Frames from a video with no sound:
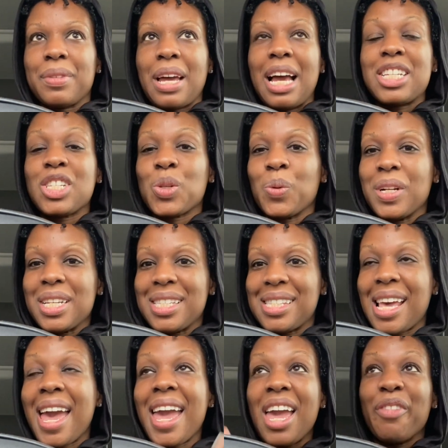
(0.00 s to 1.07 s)
just want to
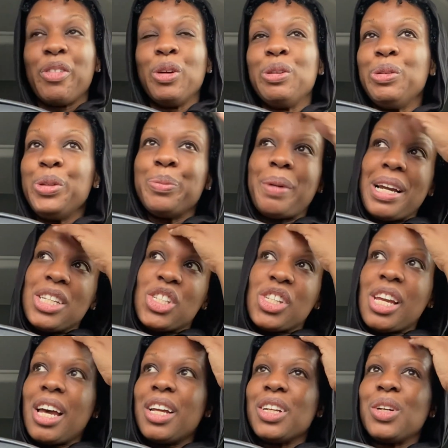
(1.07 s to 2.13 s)
say, if you're new to my
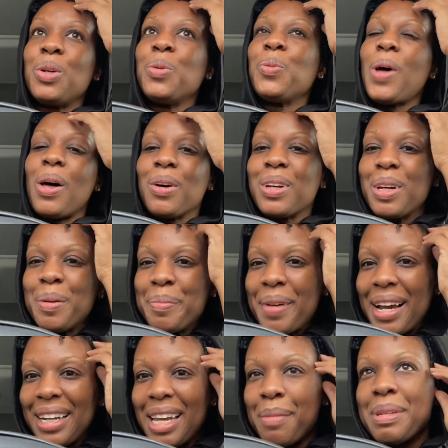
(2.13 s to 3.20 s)
channel, welcome.
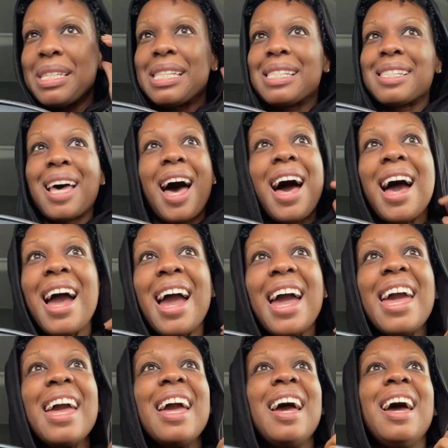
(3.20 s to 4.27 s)
My name is
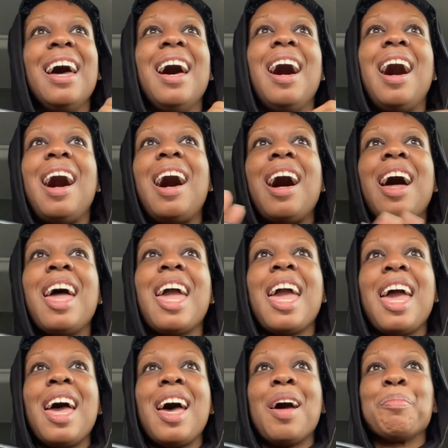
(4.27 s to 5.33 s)
Ty. I
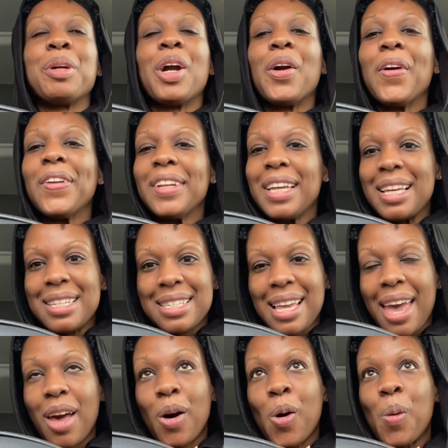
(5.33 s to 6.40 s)
am currently a
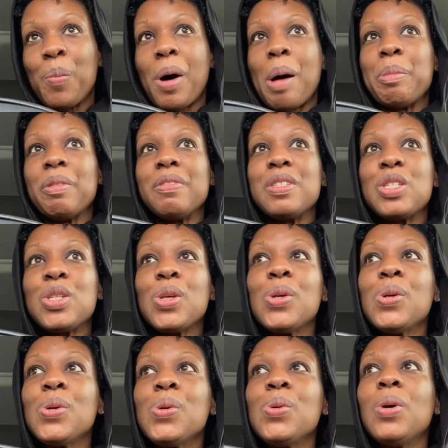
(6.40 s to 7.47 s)
stay-at-home mom of
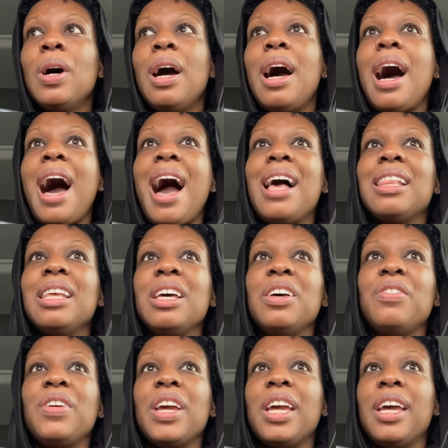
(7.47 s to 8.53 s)
2. I
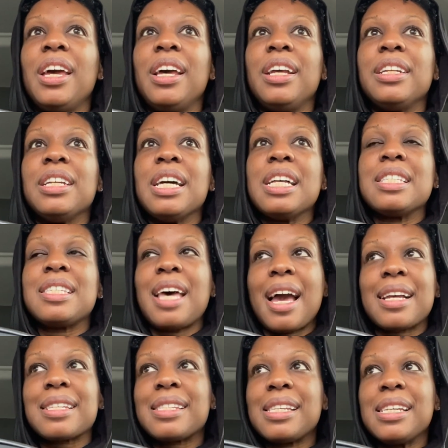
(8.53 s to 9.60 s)
live in
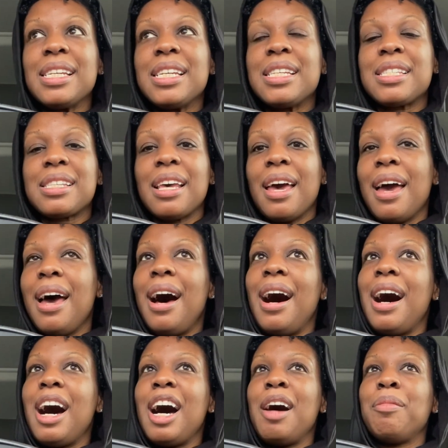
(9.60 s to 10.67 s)
Texas.
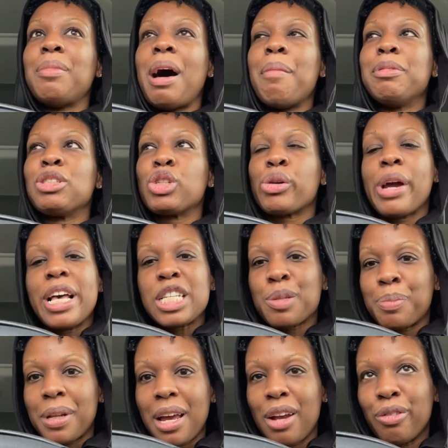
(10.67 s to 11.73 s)
I'm a
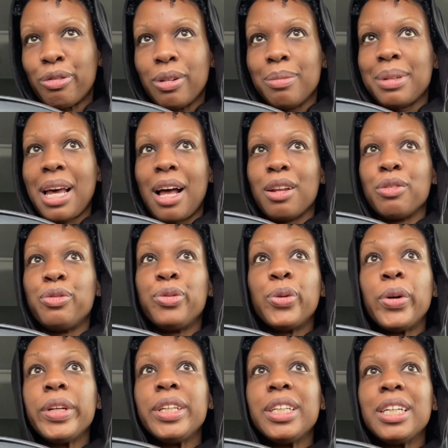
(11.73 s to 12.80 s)
transplant from
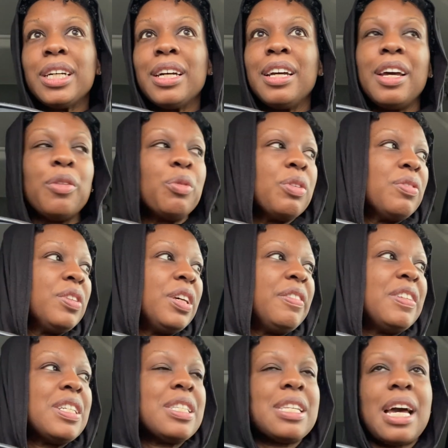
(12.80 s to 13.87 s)
California, and we've
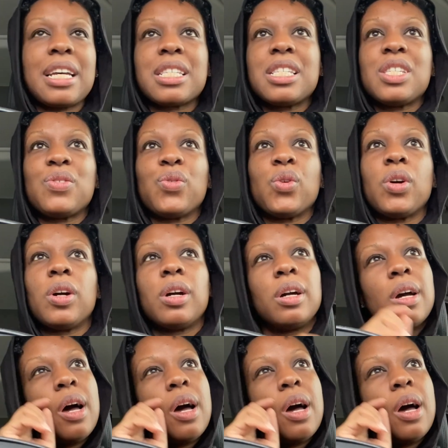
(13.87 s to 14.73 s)
lived in Texas for